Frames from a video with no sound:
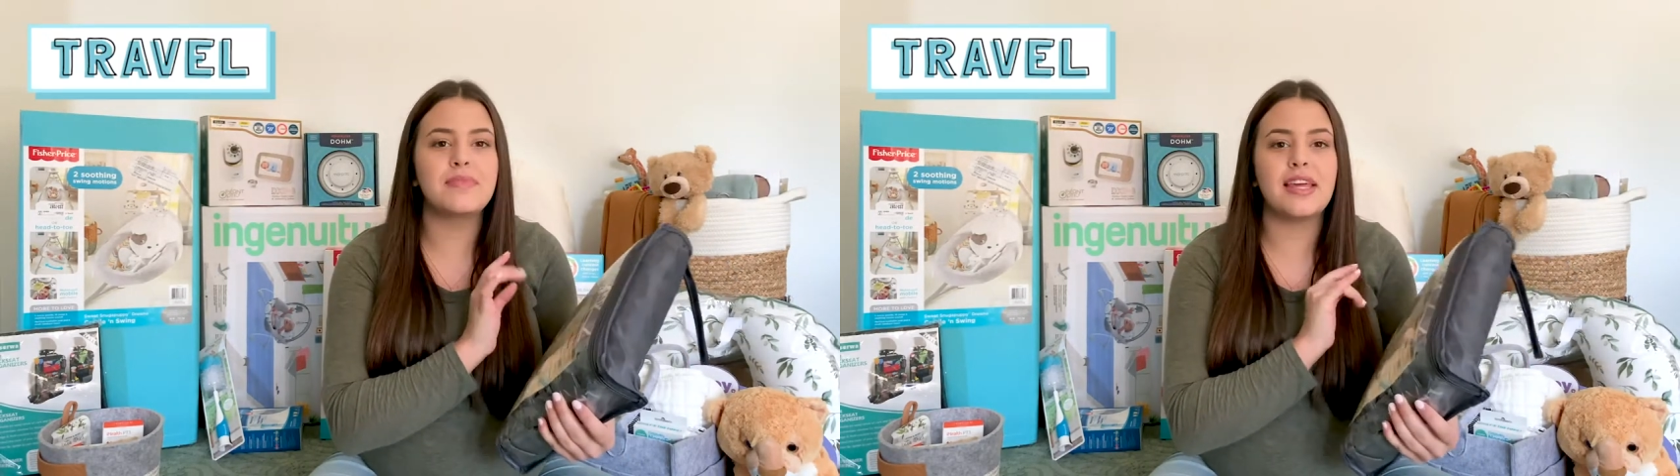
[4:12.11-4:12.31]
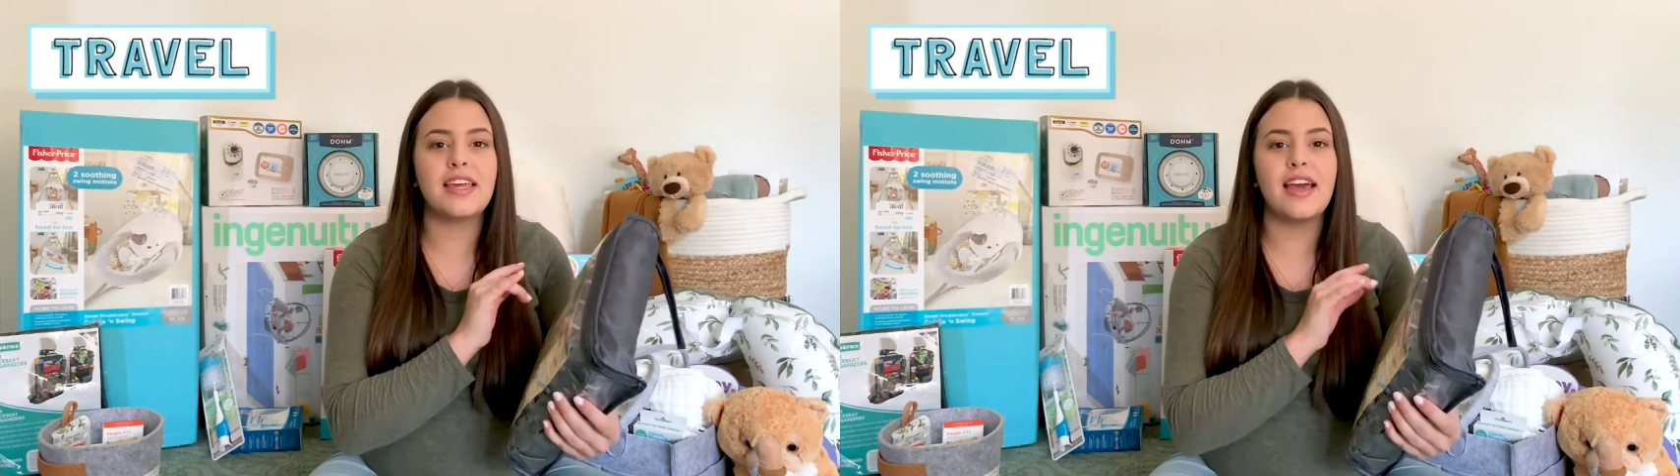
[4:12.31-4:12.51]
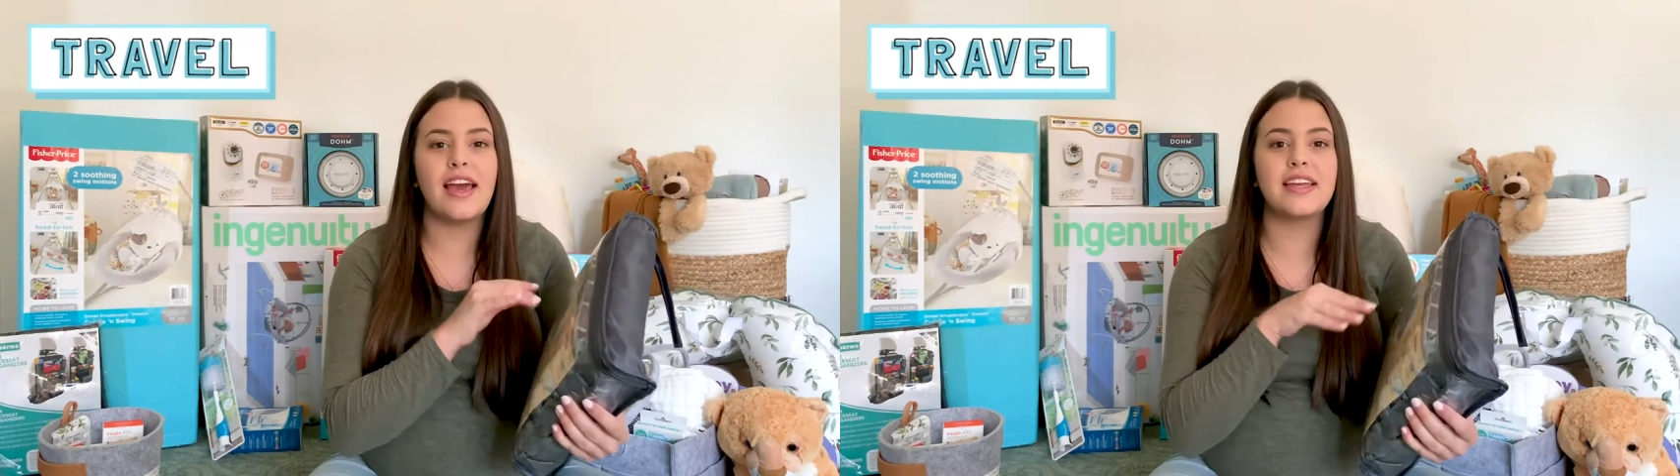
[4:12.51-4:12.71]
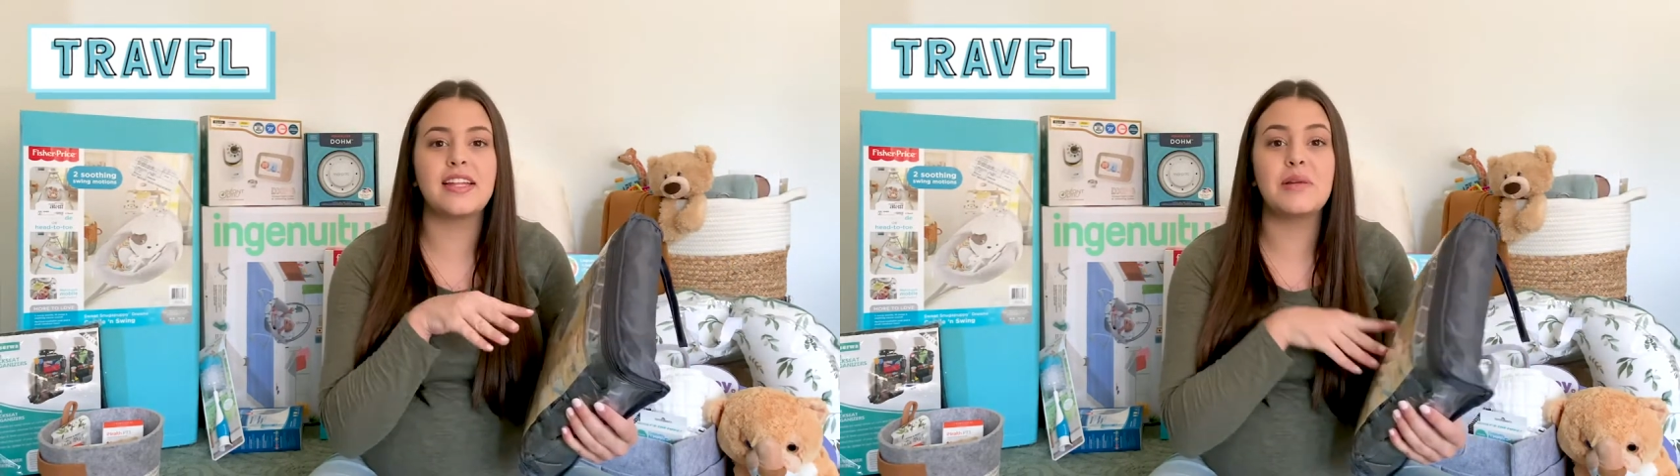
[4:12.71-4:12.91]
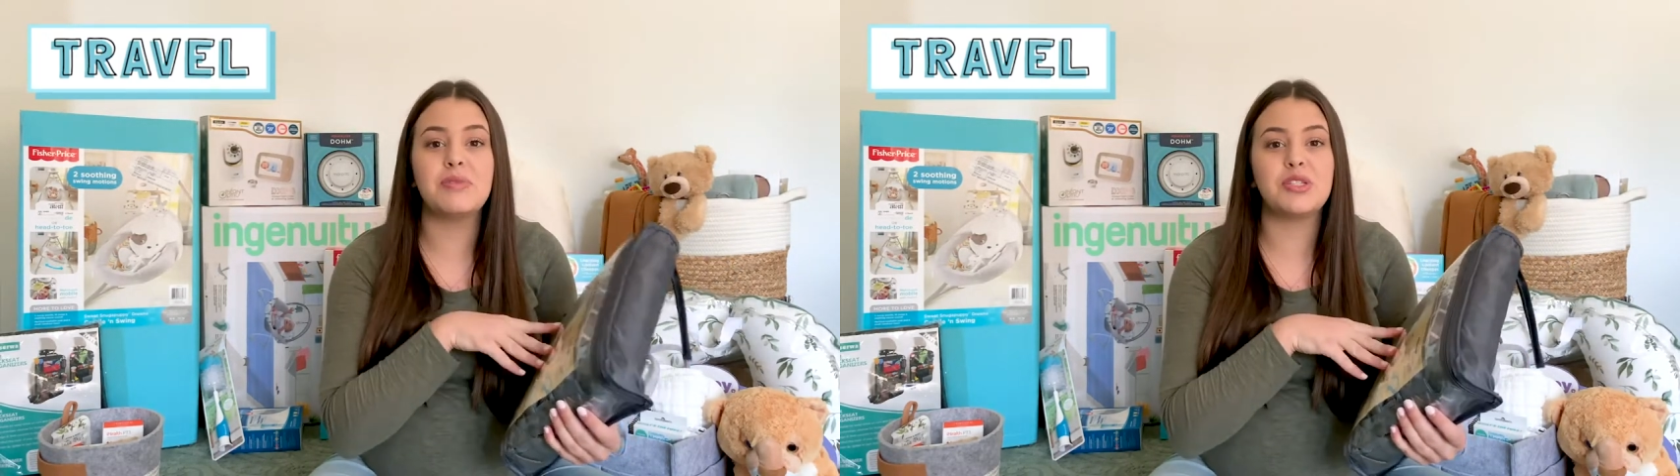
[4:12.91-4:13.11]
like I can
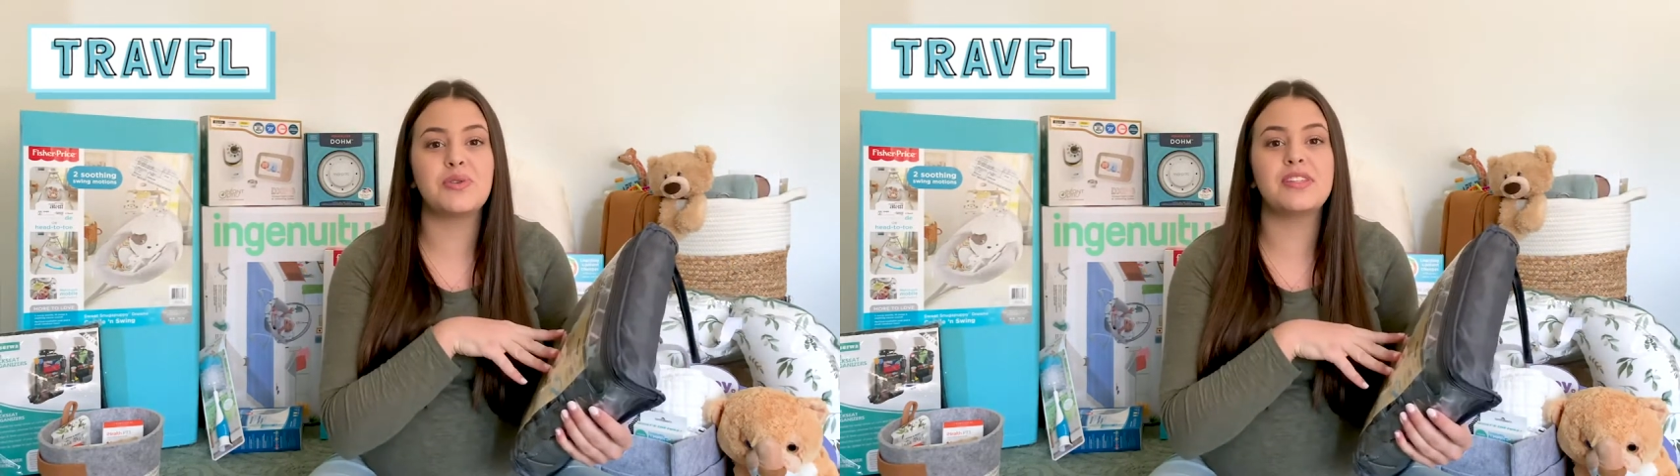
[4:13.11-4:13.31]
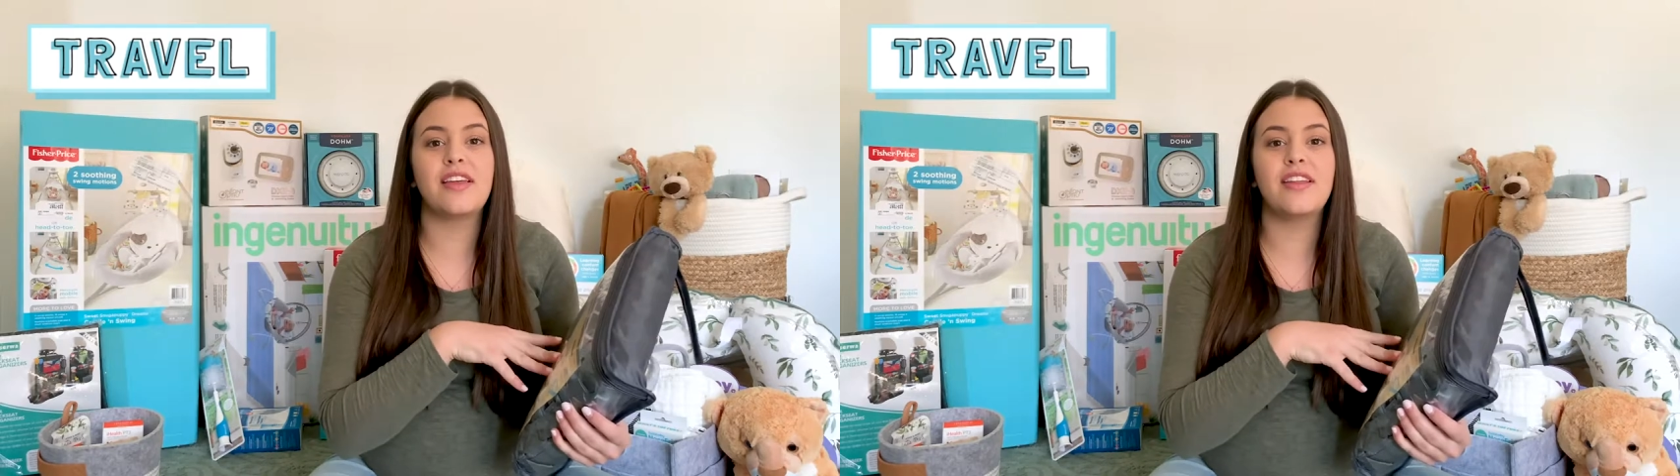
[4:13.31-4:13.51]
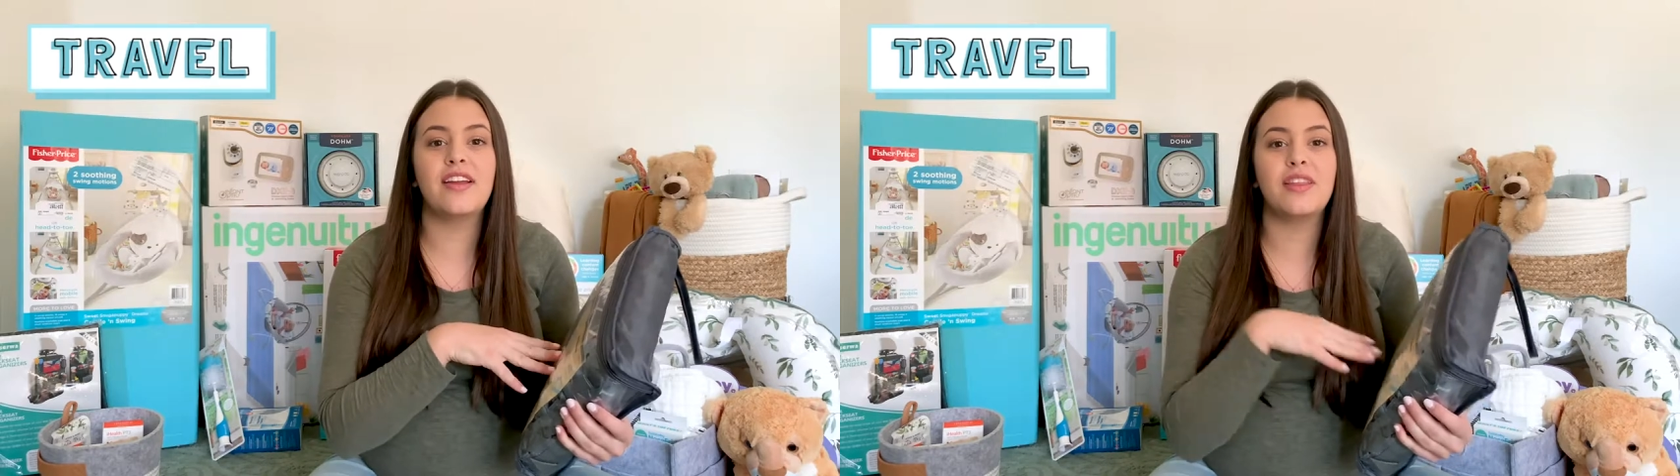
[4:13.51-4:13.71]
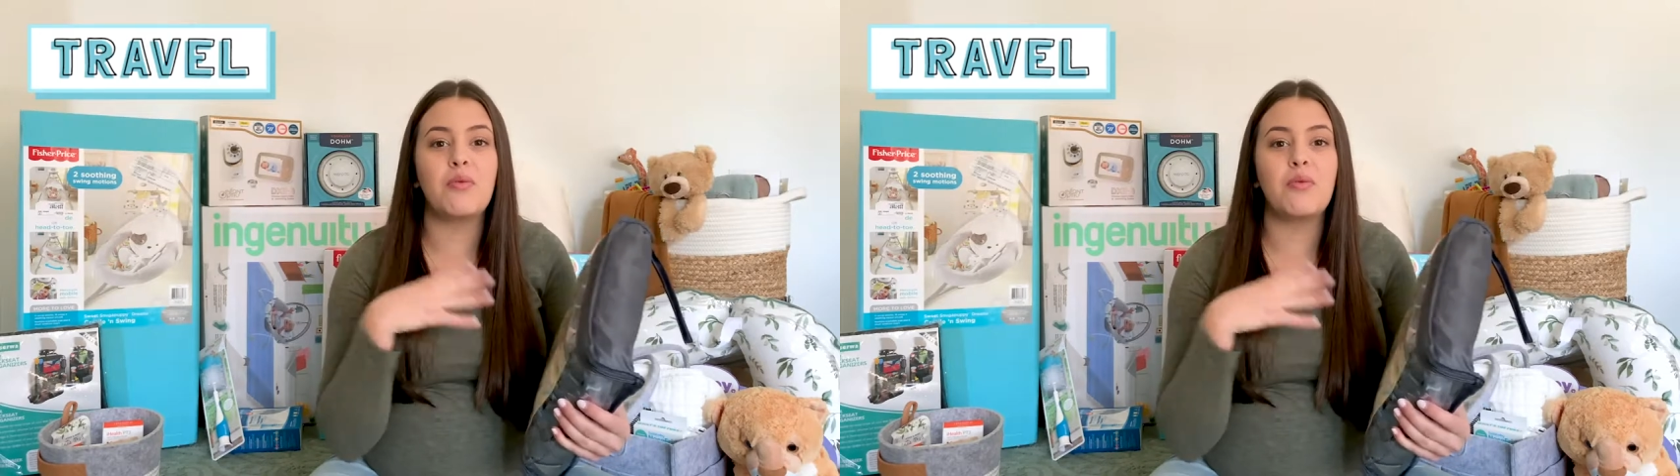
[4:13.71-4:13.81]
clip his toys on there and they